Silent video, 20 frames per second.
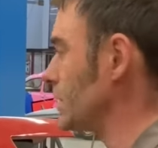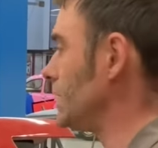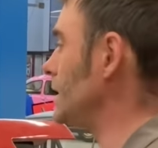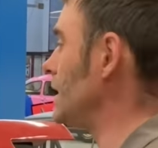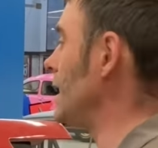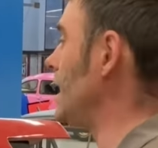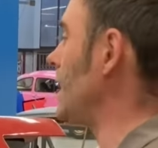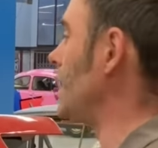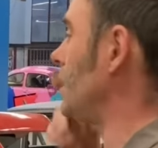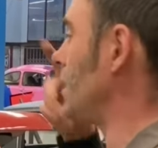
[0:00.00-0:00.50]
in
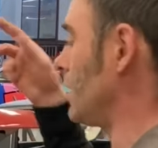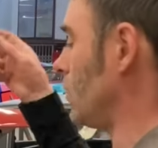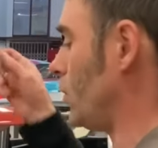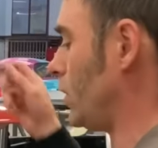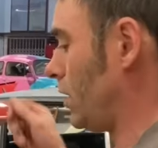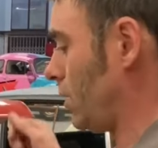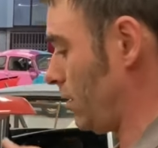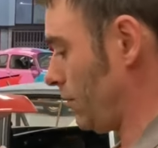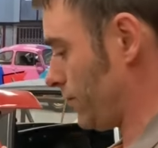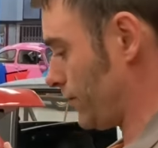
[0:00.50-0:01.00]
there, another
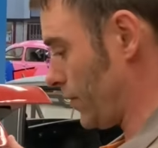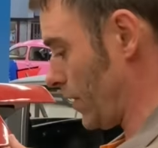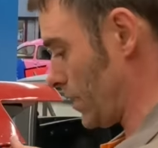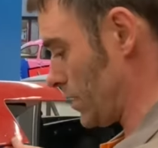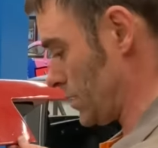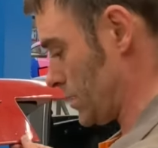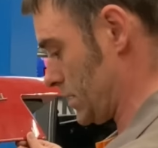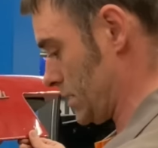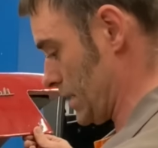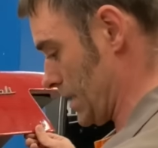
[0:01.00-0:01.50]
one in the
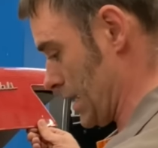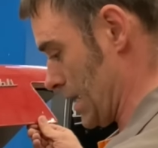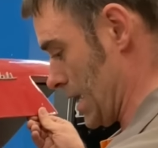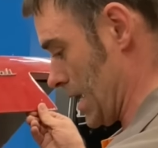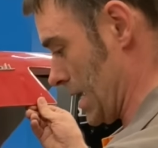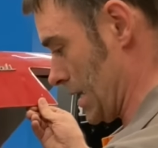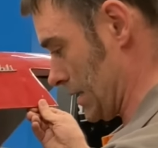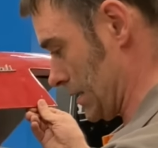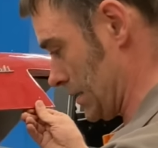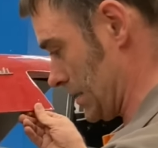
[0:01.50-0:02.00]
front,
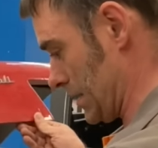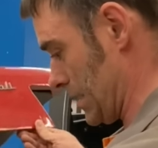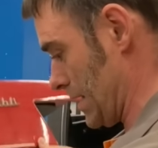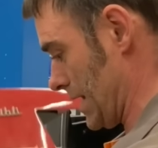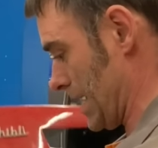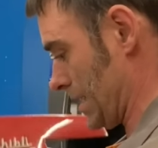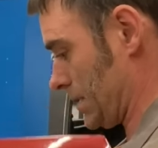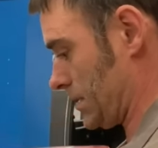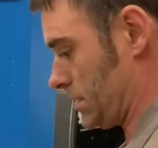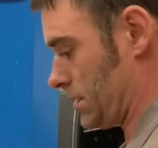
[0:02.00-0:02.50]
and
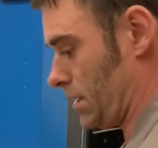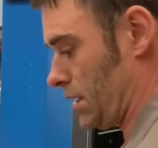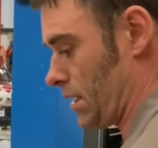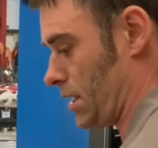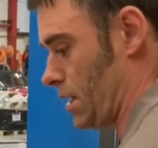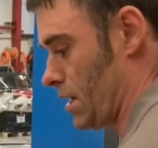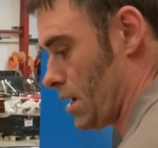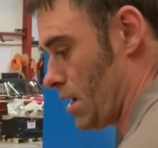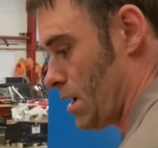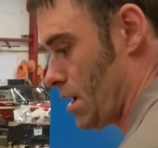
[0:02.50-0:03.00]
that's
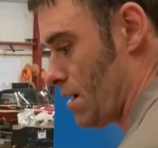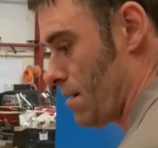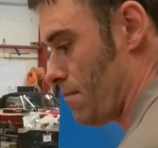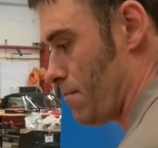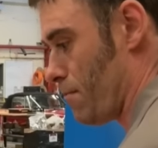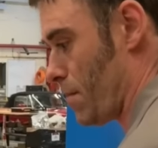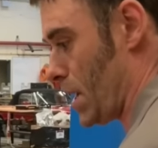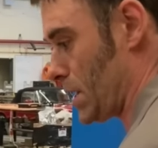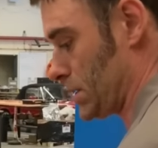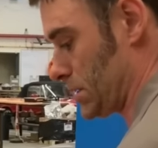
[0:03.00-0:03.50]
the
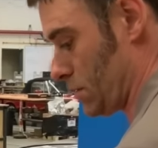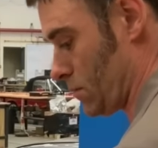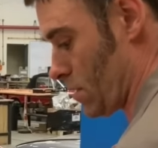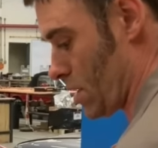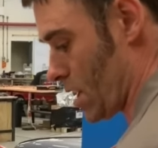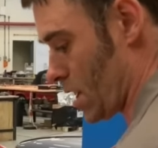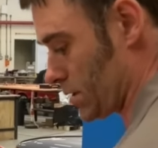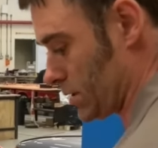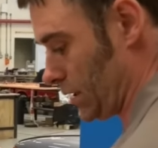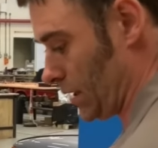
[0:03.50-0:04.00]

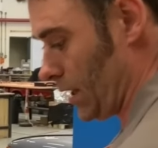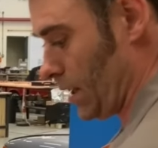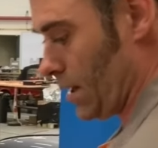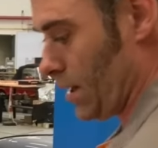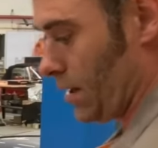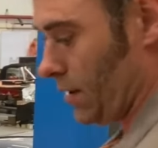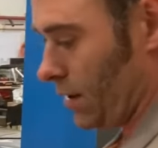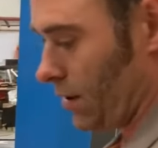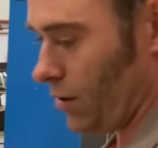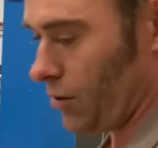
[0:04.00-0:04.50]
Maserati.
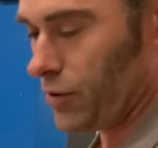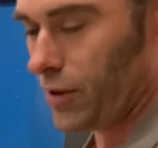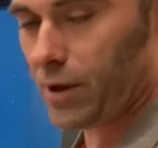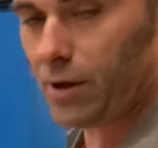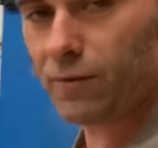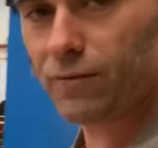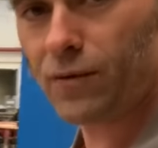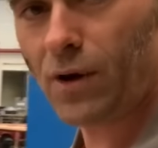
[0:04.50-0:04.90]
Another thing of